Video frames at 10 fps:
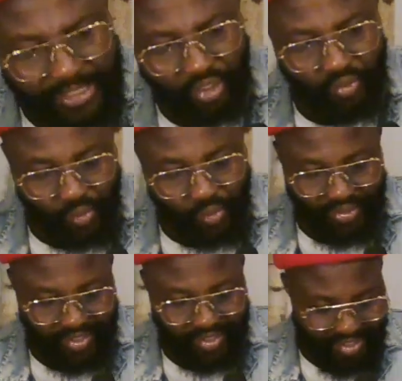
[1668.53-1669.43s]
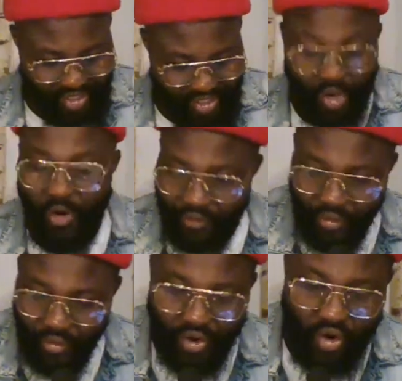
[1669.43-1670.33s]
wrote. Some of
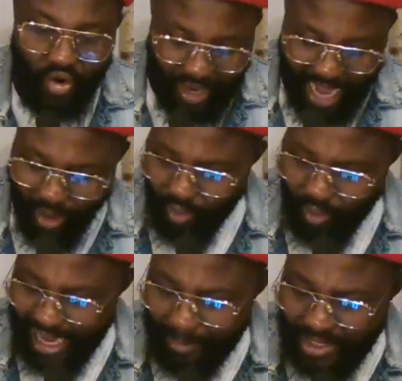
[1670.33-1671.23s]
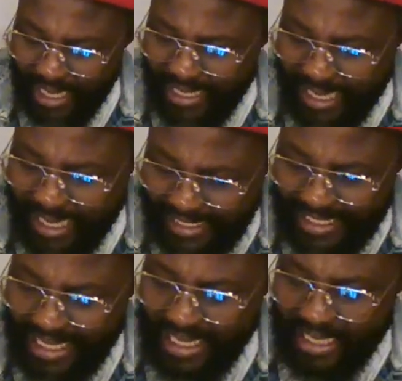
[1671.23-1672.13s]
you, when I'm saying this,
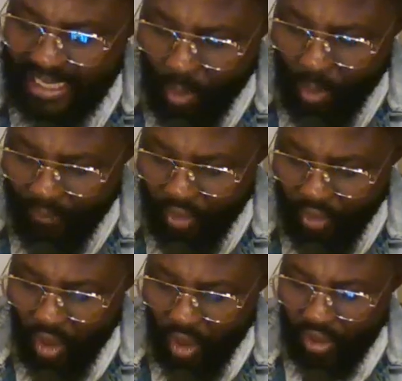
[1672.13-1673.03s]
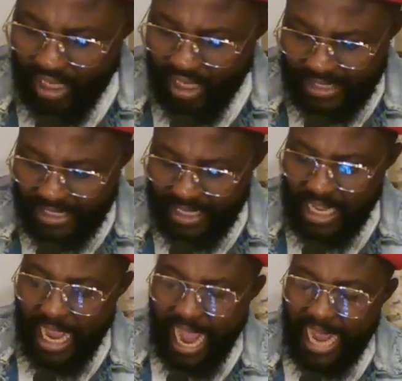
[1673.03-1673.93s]
some of you don't understand.
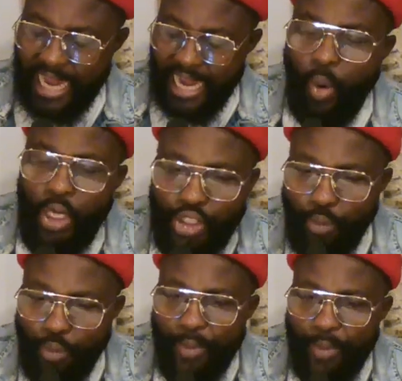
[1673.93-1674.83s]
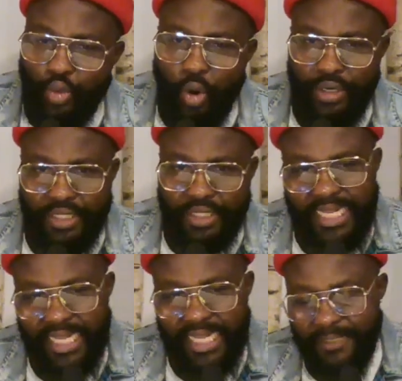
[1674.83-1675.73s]
And I want you people to understand
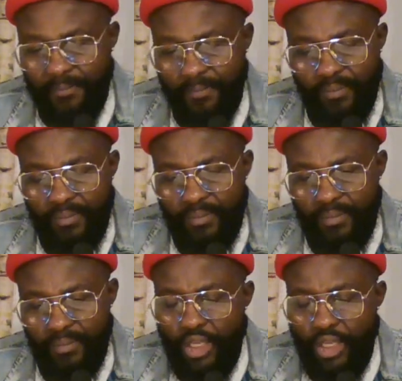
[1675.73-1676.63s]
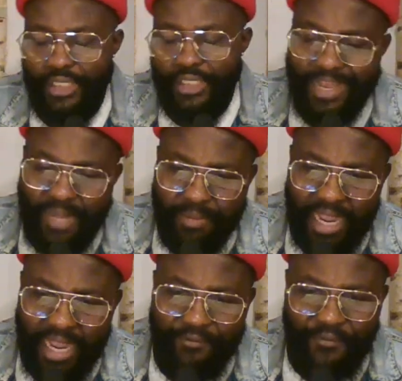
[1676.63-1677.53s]
that, you know, the Berima
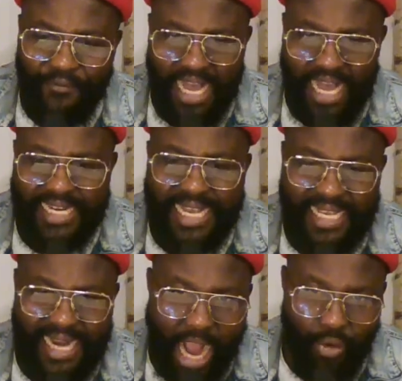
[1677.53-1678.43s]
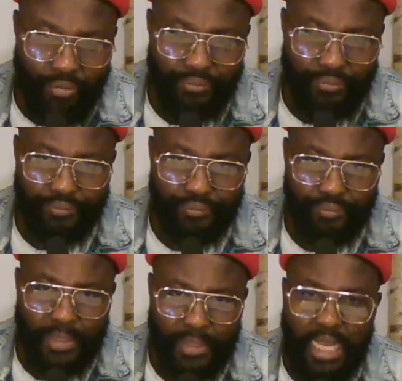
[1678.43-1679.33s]
in Finland, there's an ago.
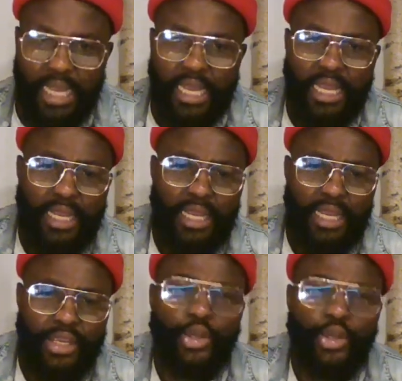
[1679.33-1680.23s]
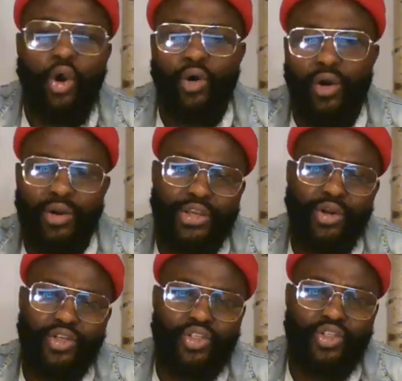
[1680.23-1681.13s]
You know,
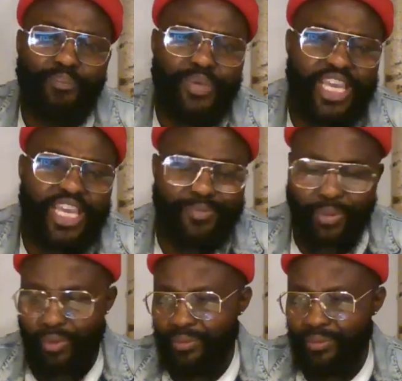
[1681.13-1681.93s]
some people,